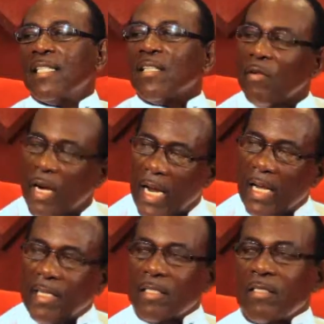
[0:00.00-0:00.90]
okay.
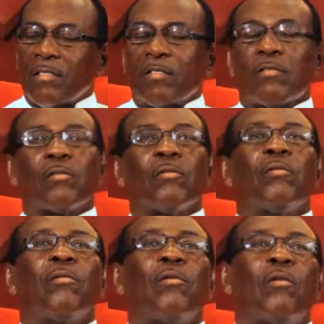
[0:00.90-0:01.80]
Right. So,
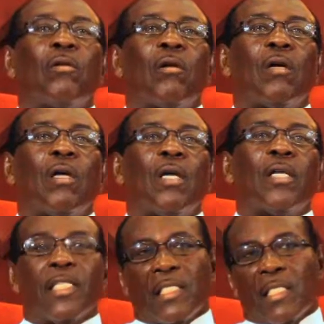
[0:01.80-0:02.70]

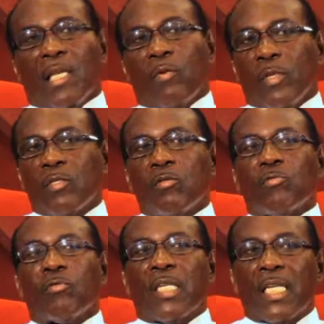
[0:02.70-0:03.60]
as I said, I went to
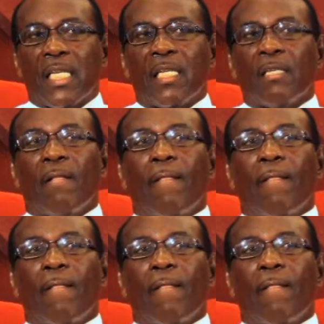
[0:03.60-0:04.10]
Grenada